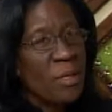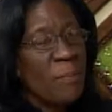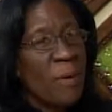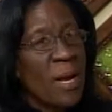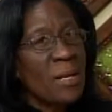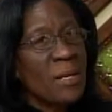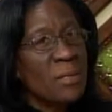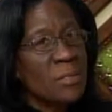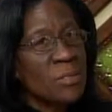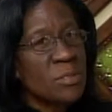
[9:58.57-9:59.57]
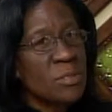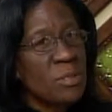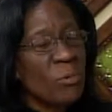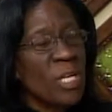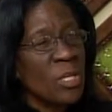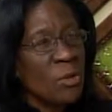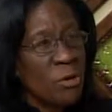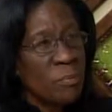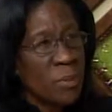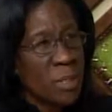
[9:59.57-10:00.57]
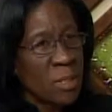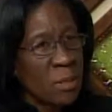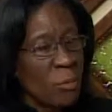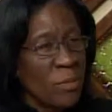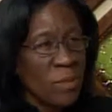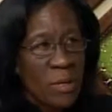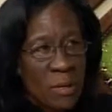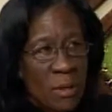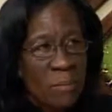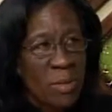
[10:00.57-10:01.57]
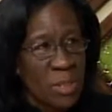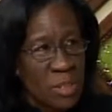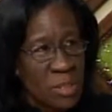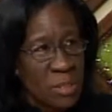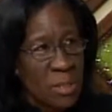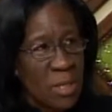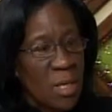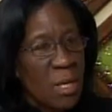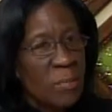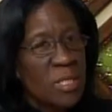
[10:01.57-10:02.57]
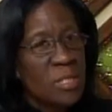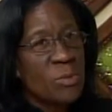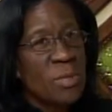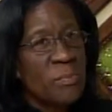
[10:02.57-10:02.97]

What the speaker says: The pilots will not be within the community, but it will